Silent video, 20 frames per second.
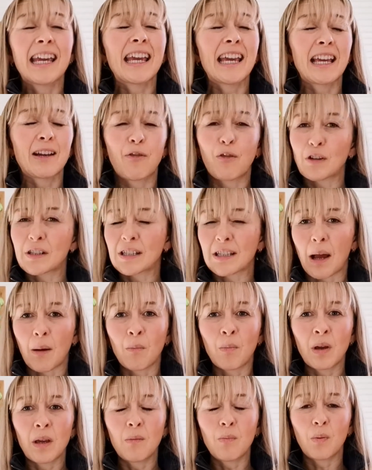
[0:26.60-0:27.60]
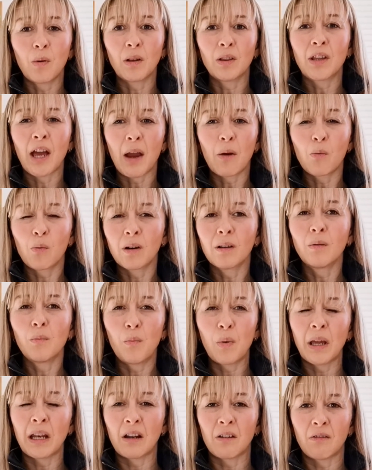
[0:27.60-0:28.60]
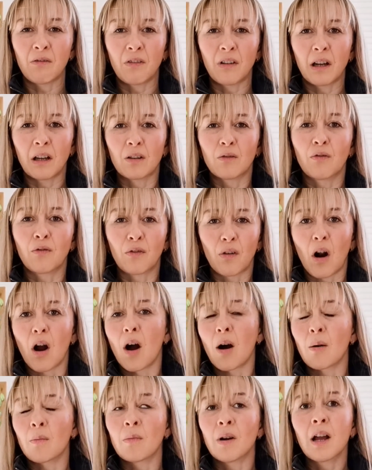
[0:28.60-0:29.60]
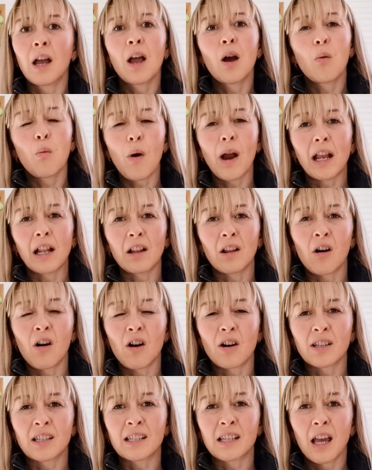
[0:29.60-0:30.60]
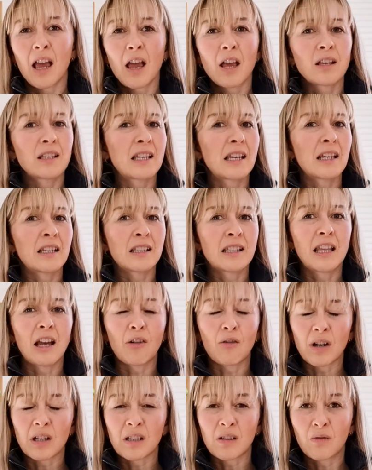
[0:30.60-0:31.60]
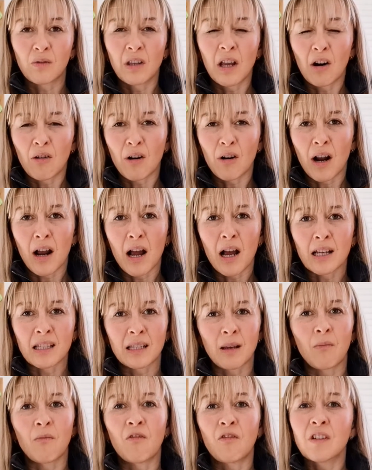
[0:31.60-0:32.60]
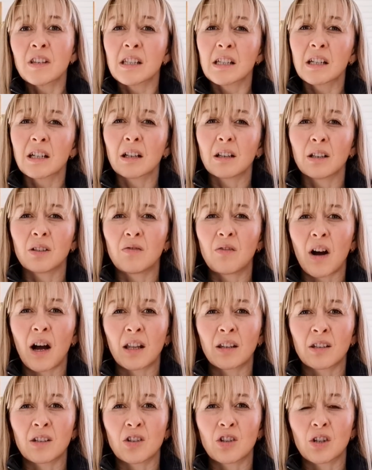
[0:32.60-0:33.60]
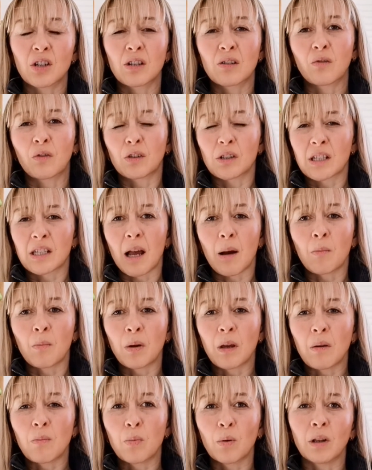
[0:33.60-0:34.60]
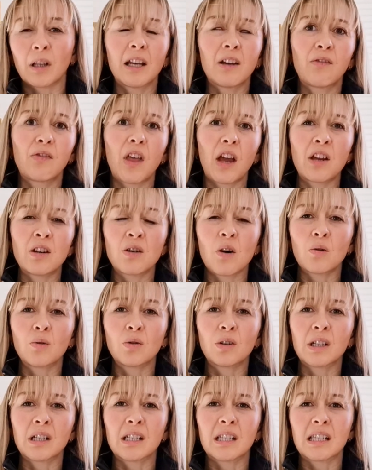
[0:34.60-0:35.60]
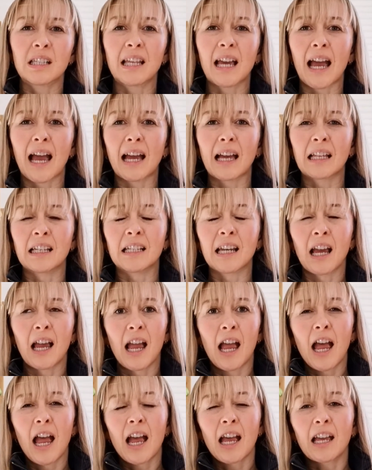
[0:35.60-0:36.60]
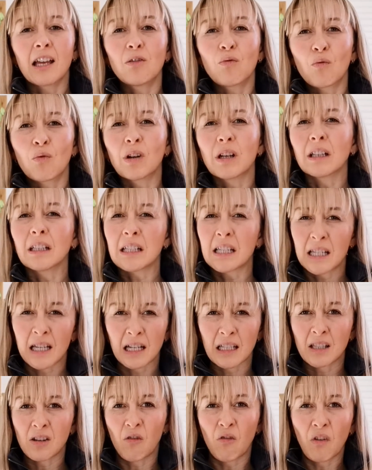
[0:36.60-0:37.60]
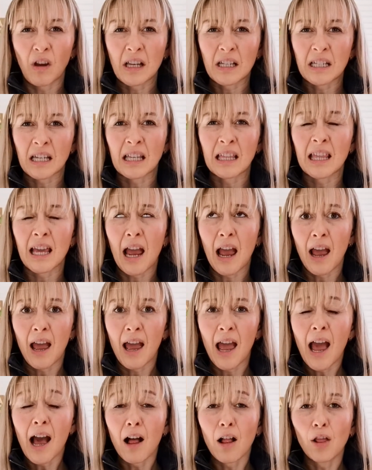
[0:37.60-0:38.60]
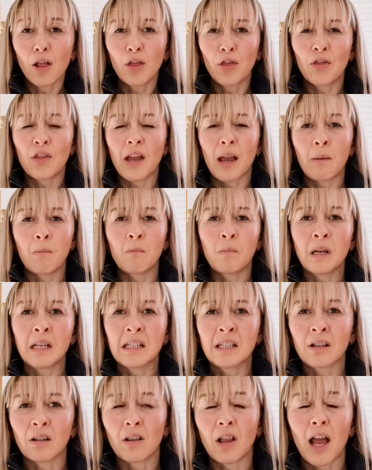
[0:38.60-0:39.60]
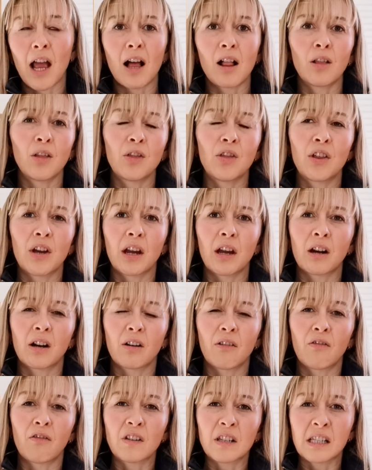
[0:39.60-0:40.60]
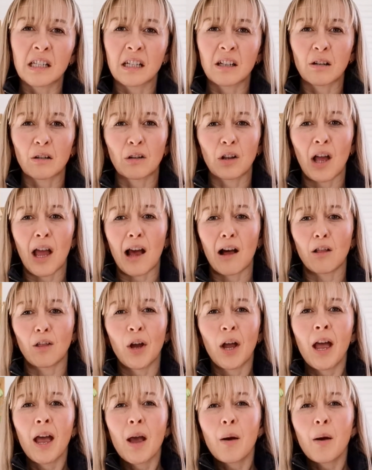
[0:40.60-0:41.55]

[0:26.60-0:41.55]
If for some people they will benefit from weight loss, so there are some physical advantages for some people if they notice that it really starts affecting their health, their mental health, their physical health.